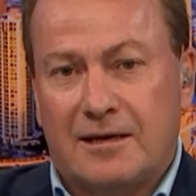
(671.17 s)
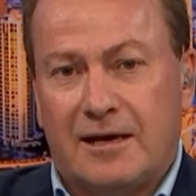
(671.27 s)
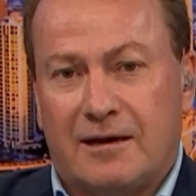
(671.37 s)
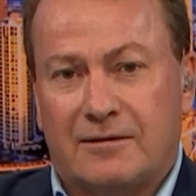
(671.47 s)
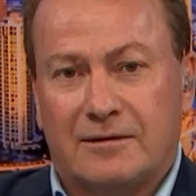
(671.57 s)

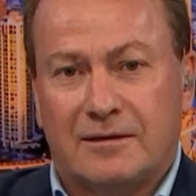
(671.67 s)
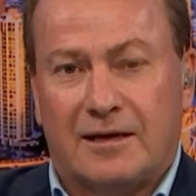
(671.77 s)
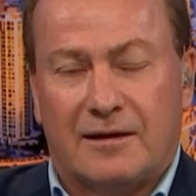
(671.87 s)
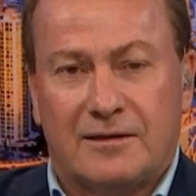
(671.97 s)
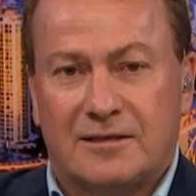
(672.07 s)
Now,
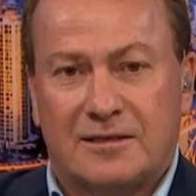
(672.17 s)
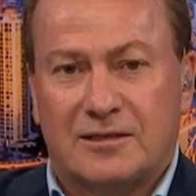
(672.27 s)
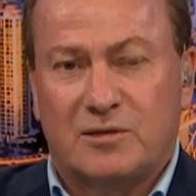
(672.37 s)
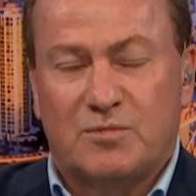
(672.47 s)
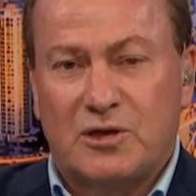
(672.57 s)
it's
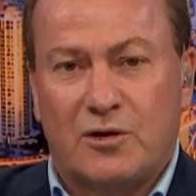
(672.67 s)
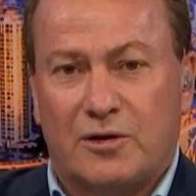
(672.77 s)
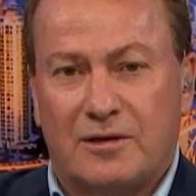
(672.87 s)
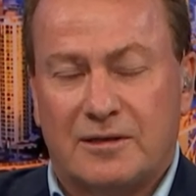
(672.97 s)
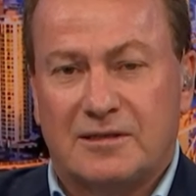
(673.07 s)
just
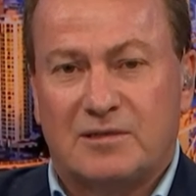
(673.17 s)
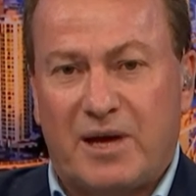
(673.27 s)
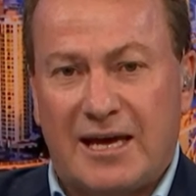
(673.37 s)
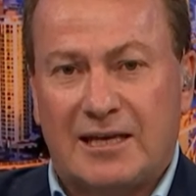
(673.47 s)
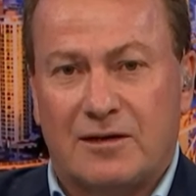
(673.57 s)
absurd. This is
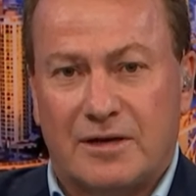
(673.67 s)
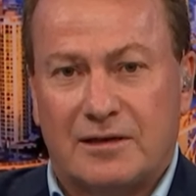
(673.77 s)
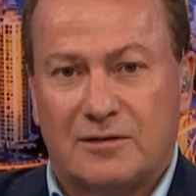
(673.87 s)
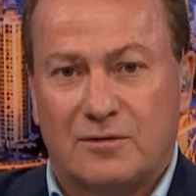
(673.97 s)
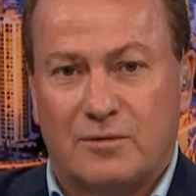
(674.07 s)

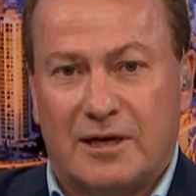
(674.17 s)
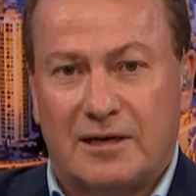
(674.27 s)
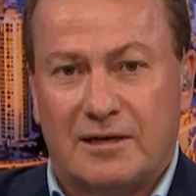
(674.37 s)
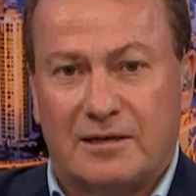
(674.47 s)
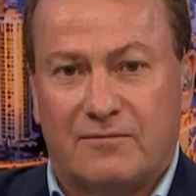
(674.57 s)
pandering
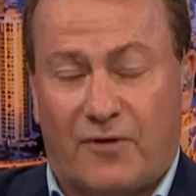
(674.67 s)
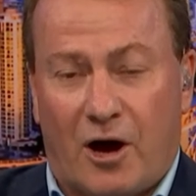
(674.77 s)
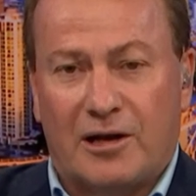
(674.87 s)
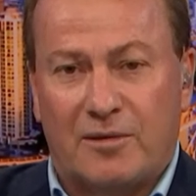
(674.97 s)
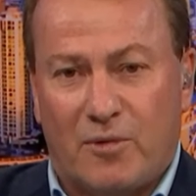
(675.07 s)
to
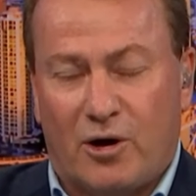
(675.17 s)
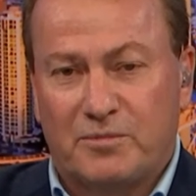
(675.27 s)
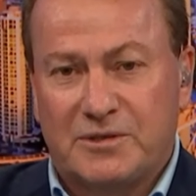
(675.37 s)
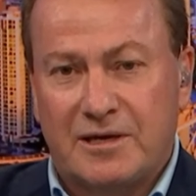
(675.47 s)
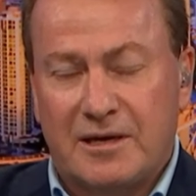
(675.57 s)
violent
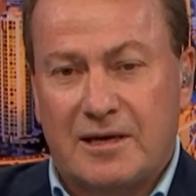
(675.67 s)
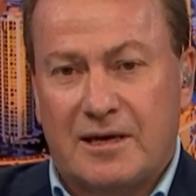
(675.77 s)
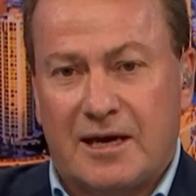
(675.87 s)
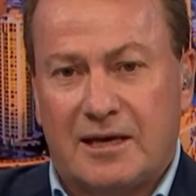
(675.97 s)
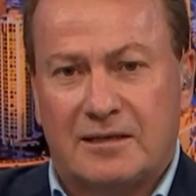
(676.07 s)
mobs,
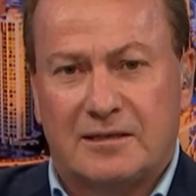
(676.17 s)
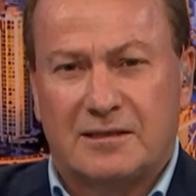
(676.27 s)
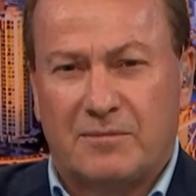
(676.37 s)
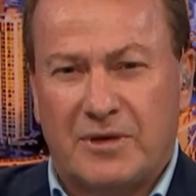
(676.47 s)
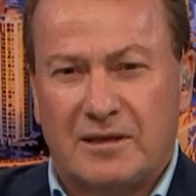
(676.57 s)
and
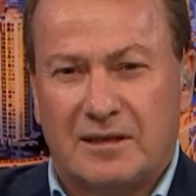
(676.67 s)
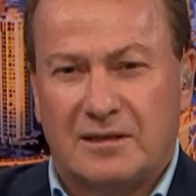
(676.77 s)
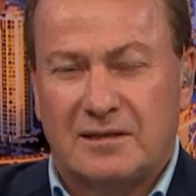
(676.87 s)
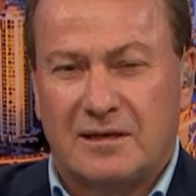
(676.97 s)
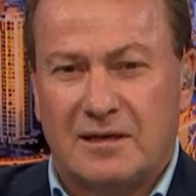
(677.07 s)
it's something
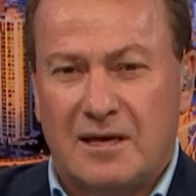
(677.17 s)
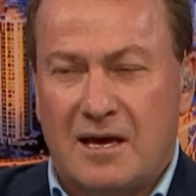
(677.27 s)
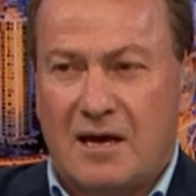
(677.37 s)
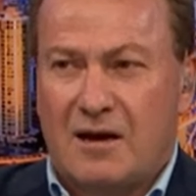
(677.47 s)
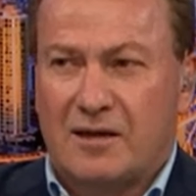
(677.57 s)
that
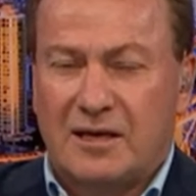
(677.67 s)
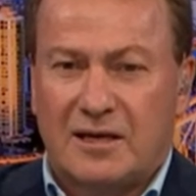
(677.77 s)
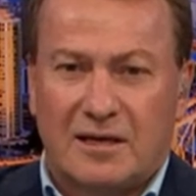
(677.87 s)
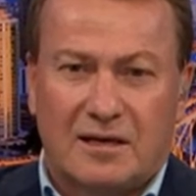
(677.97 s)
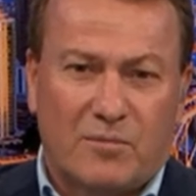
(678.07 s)
I
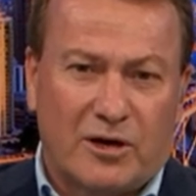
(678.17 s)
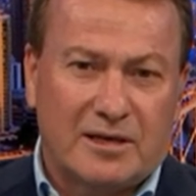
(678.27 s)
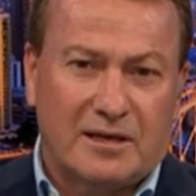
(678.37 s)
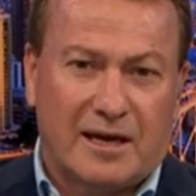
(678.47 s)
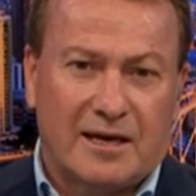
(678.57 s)
think in a
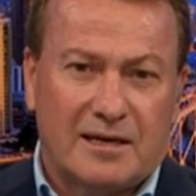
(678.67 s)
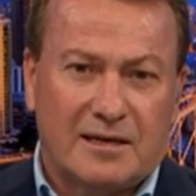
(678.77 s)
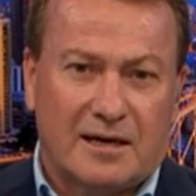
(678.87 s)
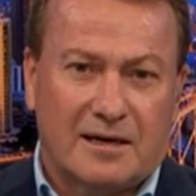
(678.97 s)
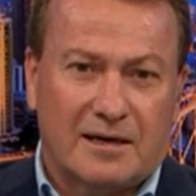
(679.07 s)

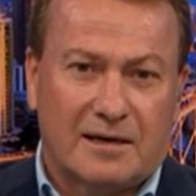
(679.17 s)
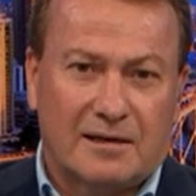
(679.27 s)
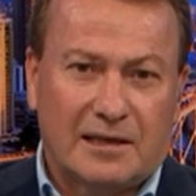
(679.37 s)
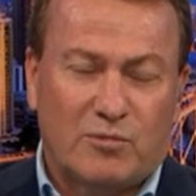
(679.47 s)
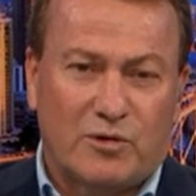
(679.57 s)
modern-day
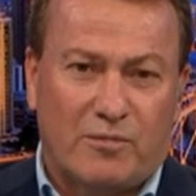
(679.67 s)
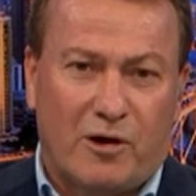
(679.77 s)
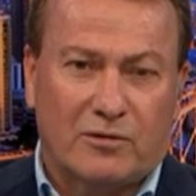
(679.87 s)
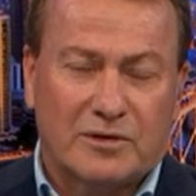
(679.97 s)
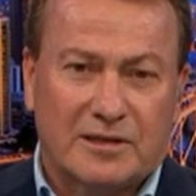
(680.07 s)
liberal
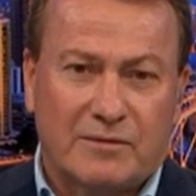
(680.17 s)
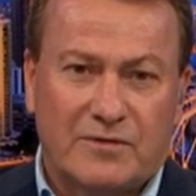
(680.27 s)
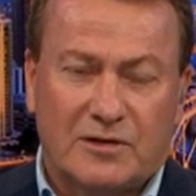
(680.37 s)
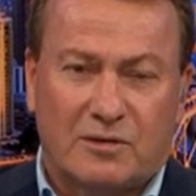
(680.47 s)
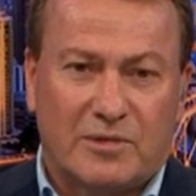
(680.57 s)
democracy,
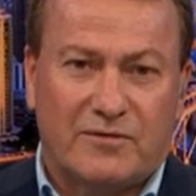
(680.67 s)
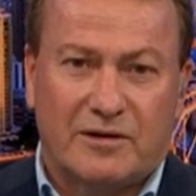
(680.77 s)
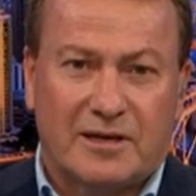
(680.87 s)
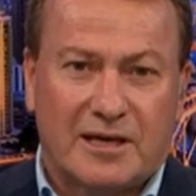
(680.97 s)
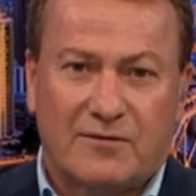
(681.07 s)
we've just got to be
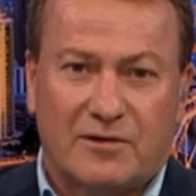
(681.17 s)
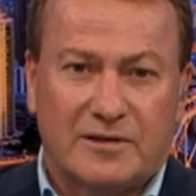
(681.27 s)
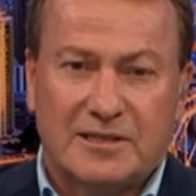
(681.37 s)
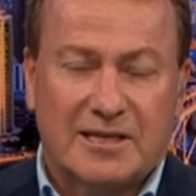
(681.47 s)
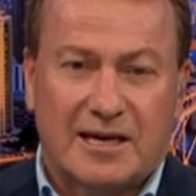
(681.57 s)
very careful.
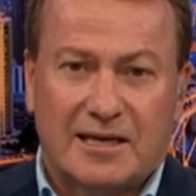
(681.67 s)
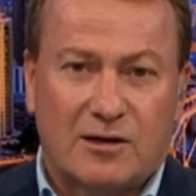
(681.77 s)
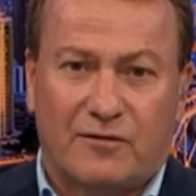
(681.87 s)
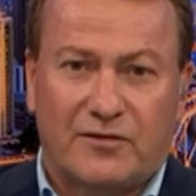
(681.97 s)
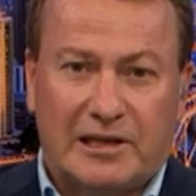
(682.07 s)
This is going to
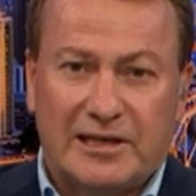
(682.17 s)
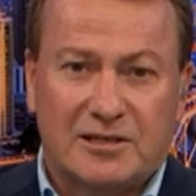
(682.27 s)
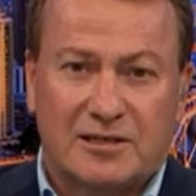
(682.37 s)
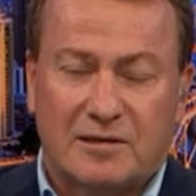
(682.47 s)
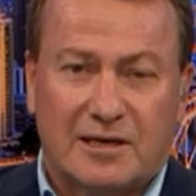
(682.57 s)
get off the
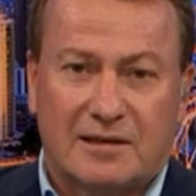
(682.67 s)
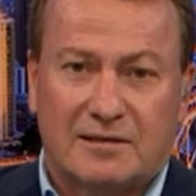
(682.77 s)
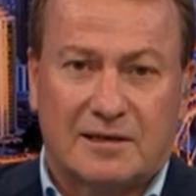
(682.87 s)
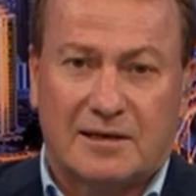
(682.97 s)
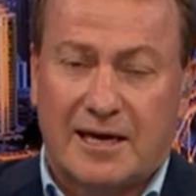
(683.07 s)
leash and get
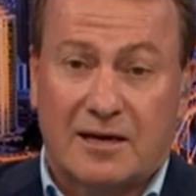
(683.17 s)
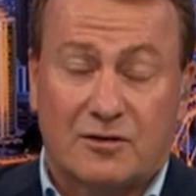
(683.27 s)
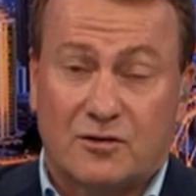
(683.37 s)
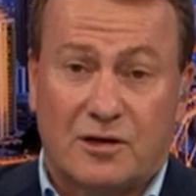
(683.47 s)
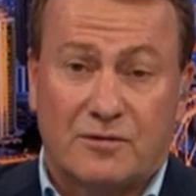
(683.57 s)
out of
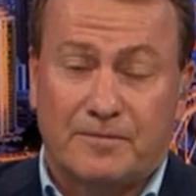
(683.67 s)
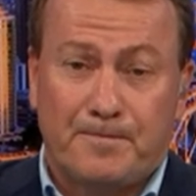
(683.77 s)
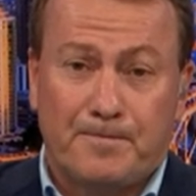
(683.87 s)
control.